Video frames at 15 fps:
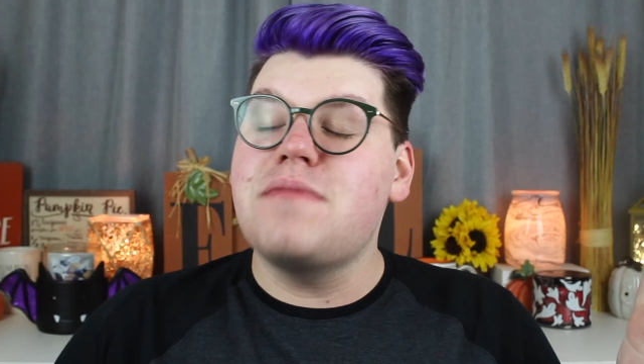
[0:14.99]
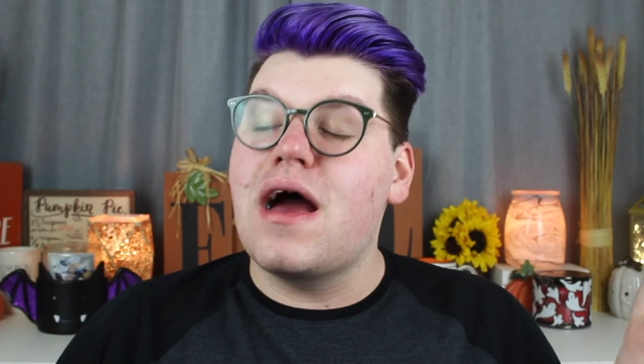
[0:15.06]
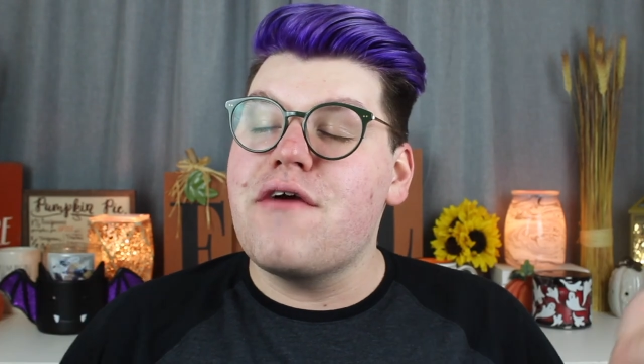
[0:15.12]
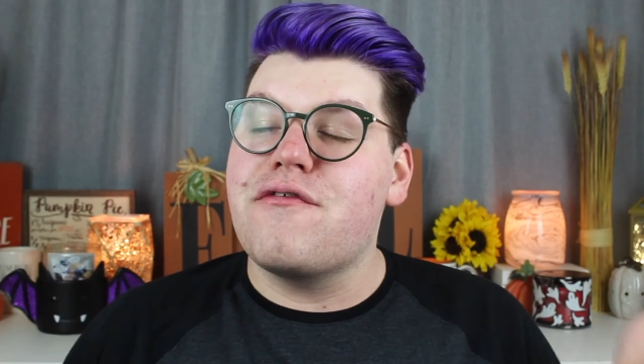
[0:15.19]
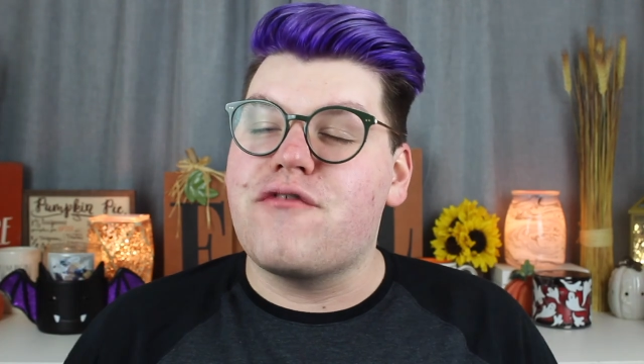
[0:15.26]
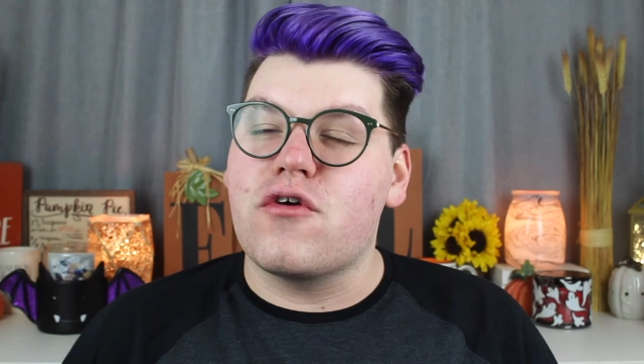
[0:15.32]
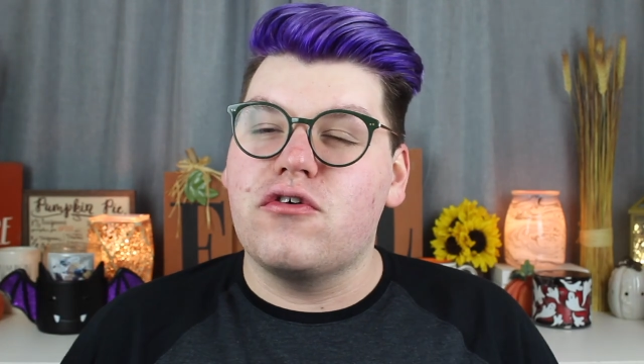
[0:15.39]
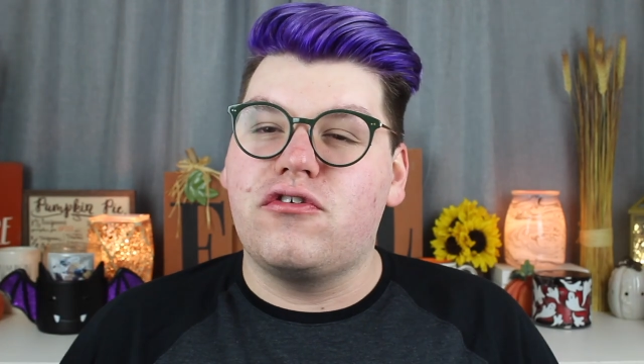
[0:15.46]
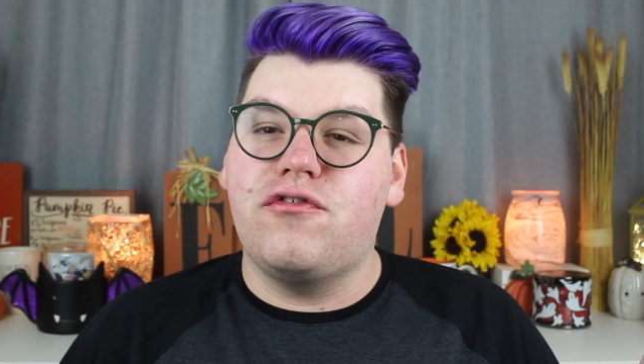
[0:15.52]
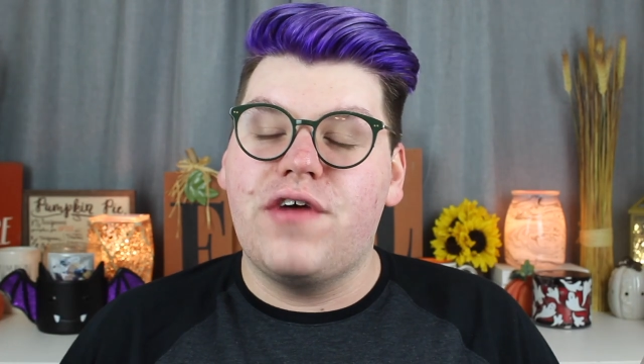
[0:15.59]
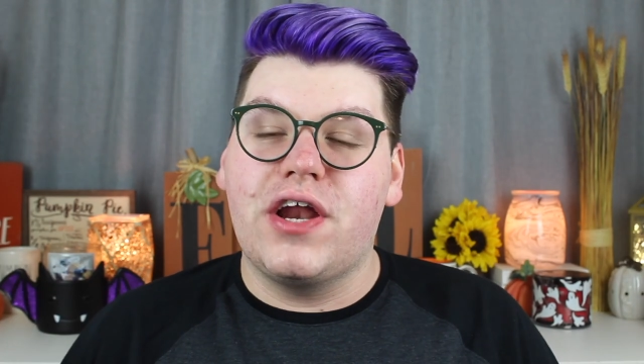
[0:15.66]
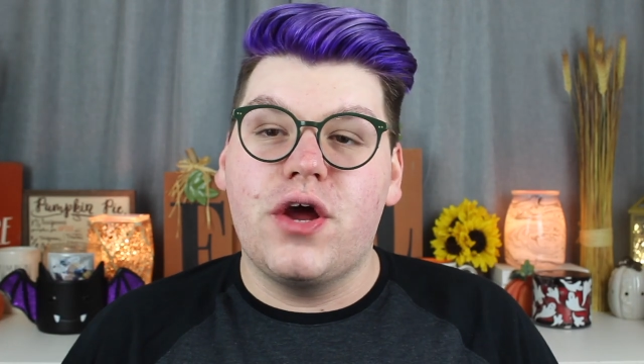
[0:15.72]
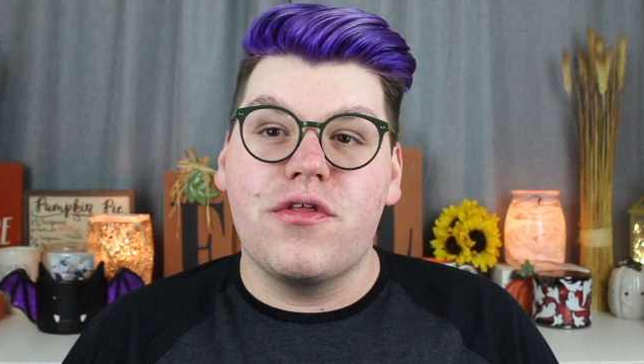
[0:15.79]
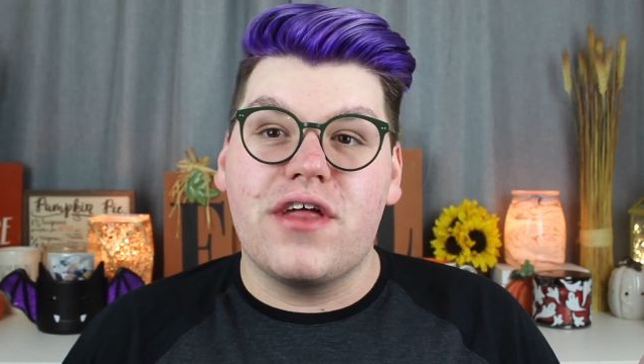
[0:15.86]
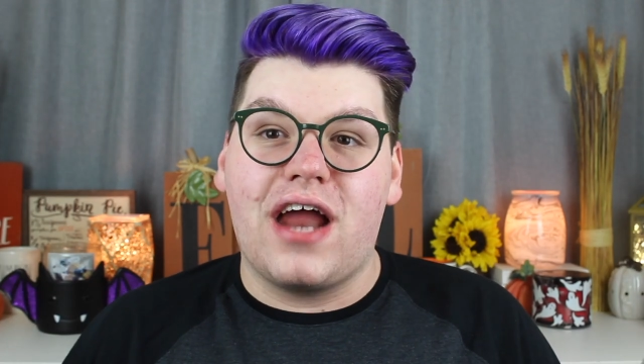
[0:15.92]
my first
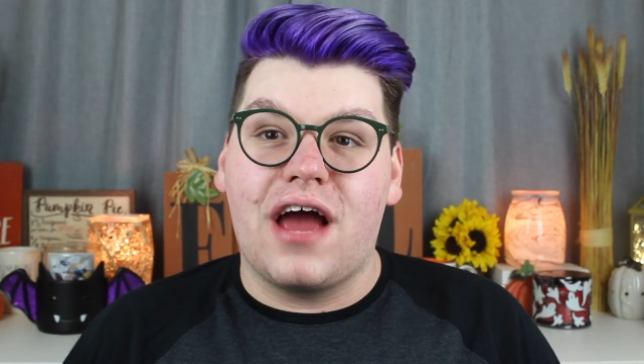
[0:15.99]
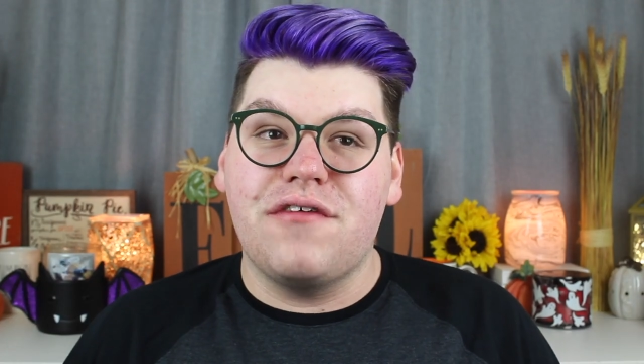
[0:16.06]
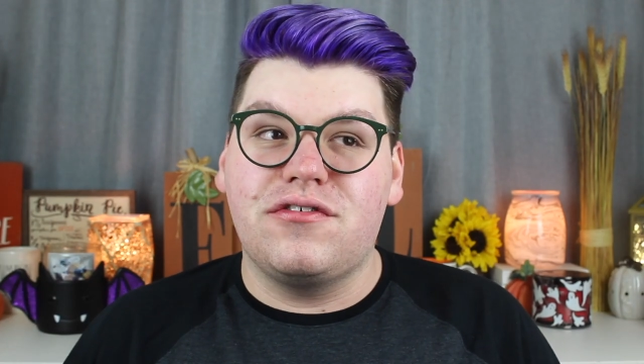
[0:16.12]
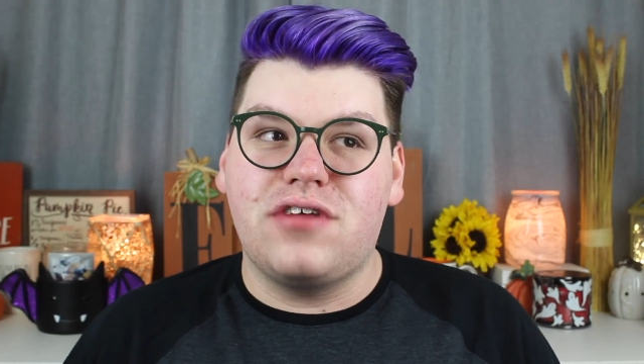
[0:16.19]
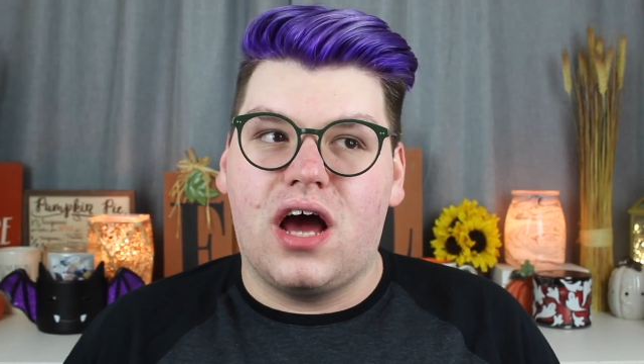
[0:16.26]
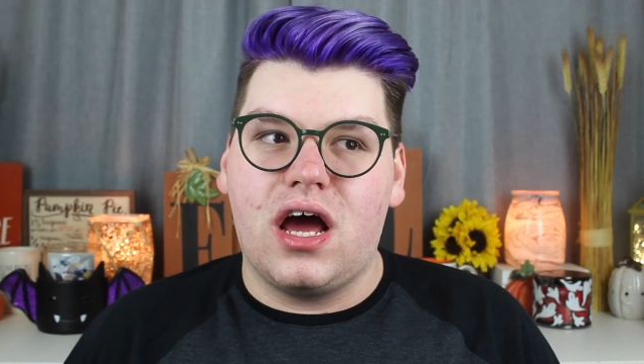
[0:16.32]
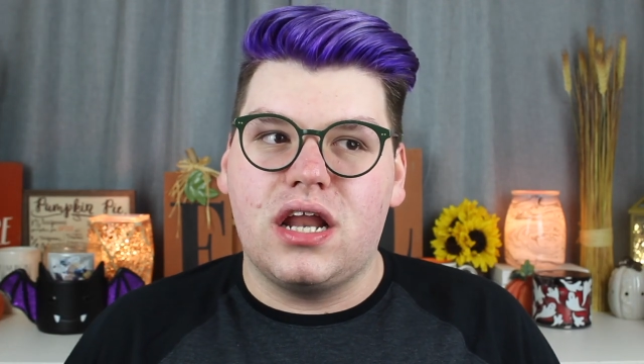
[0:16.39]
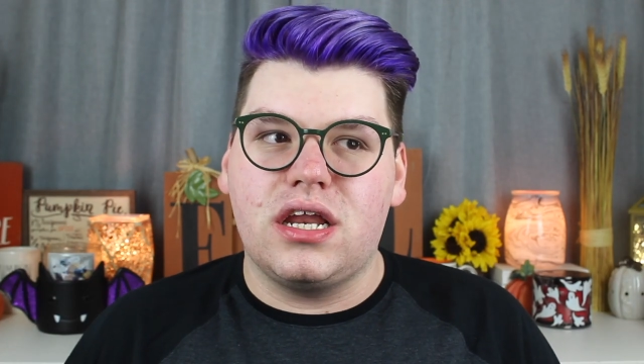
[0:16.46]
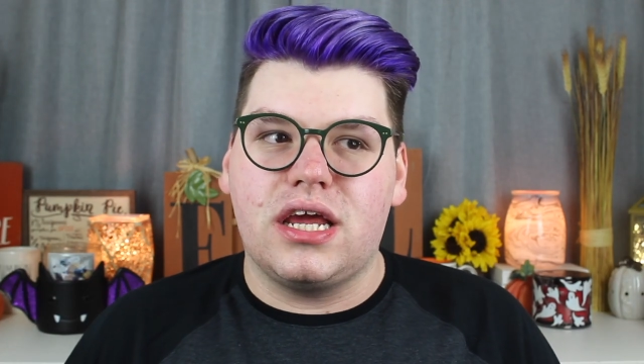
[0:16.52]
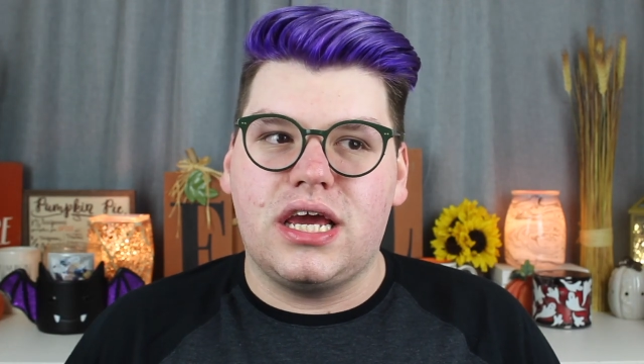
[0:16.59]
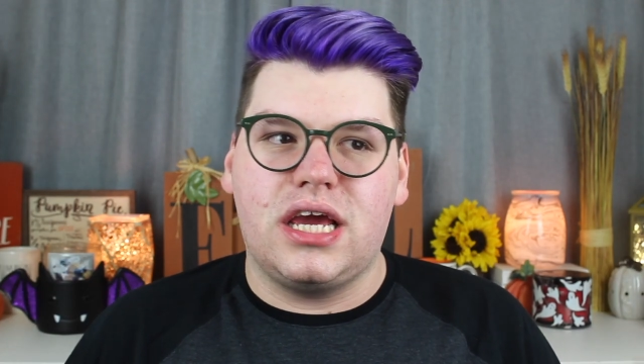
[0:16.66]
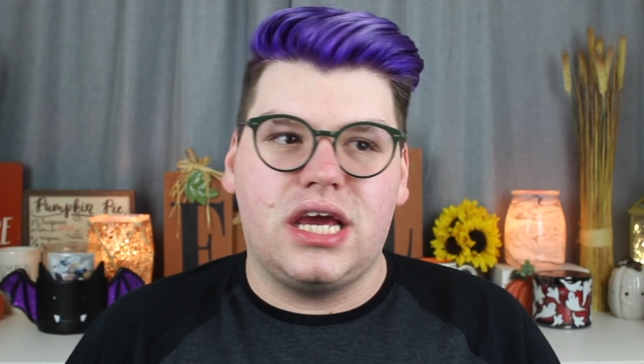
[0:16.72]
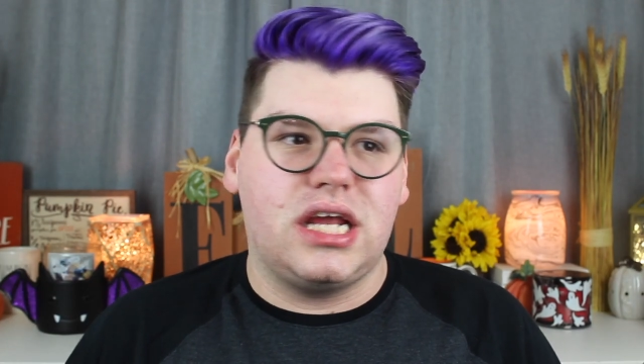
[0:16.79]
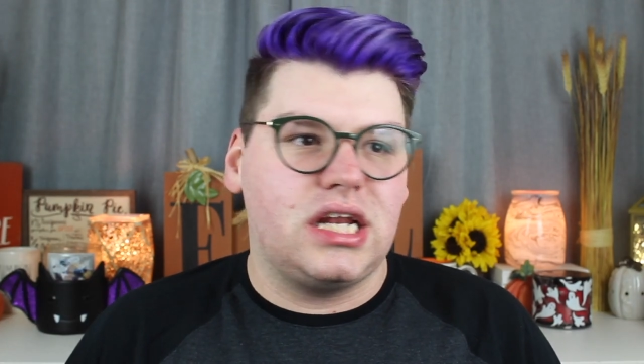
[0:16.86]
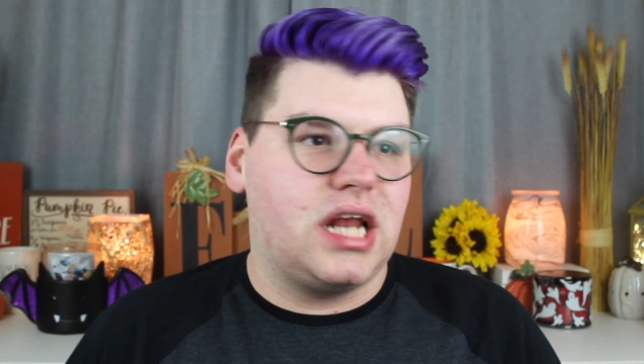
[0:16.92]
video that I've done
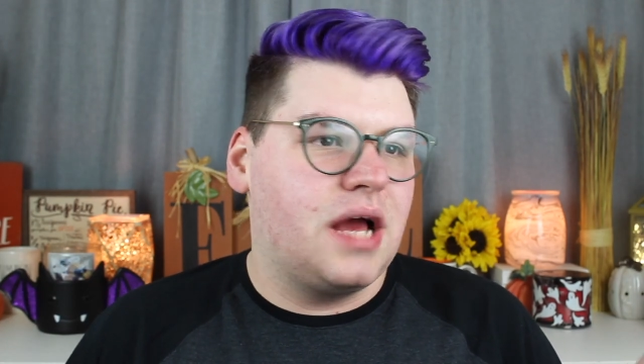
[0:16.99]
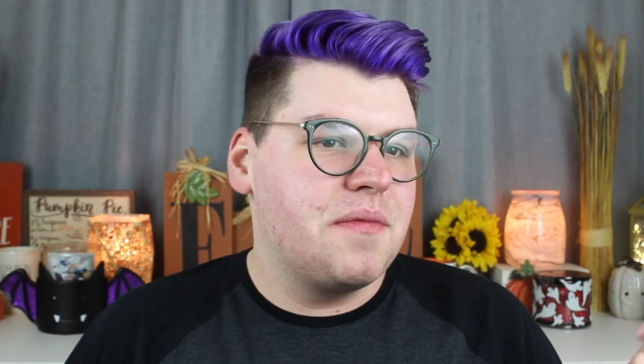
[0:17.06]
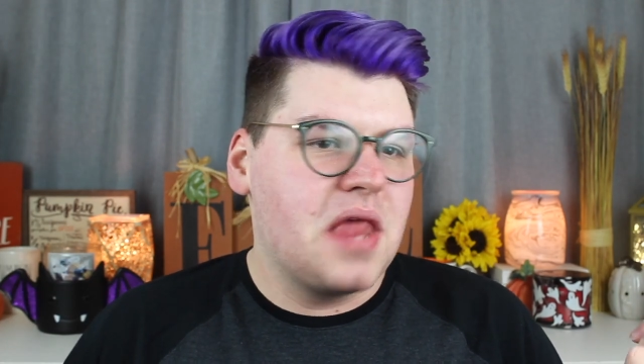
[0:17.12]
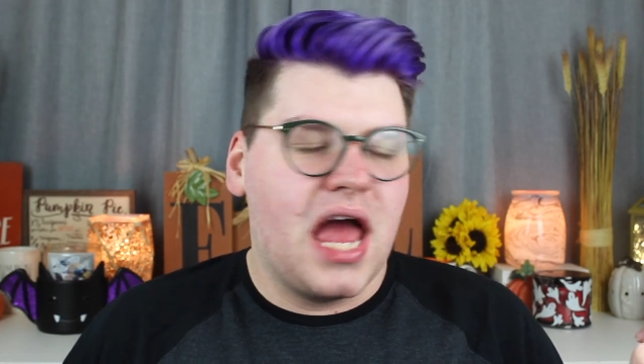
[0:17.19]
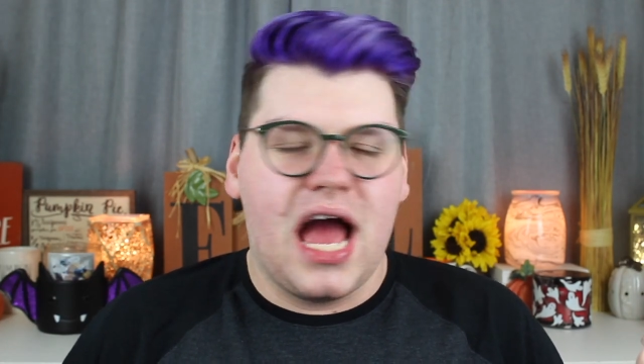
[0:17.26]
in,